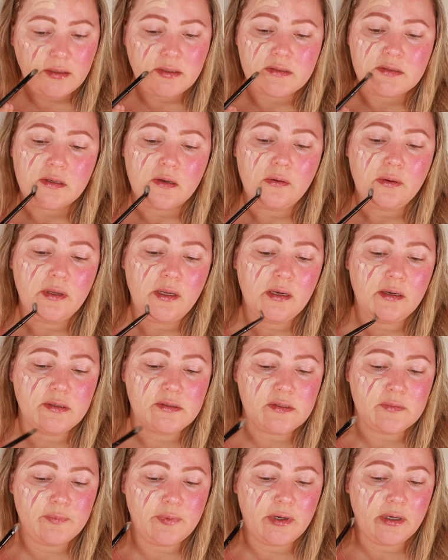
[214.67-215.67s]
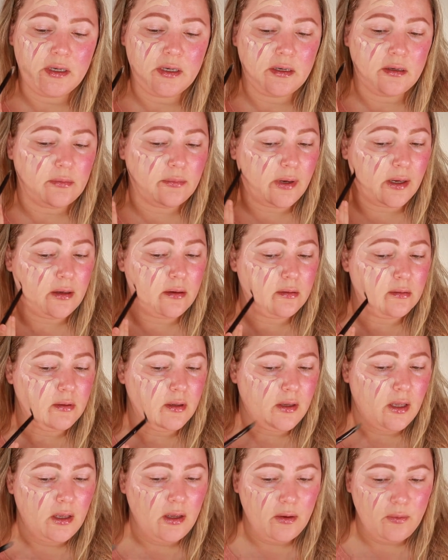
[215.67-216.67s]
to go ahead and spread it around
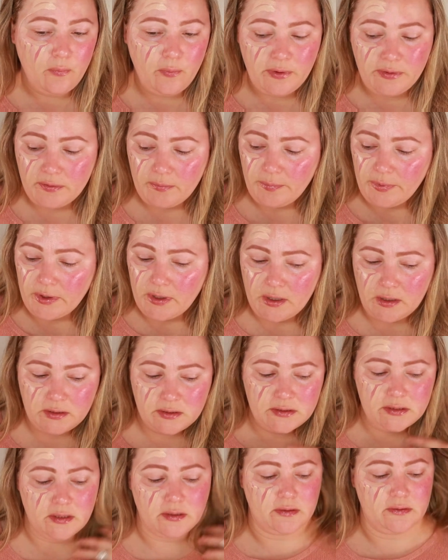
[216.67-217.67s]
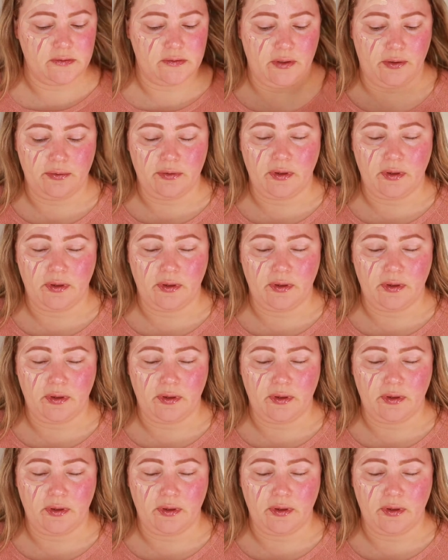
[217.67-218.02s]
with a brush so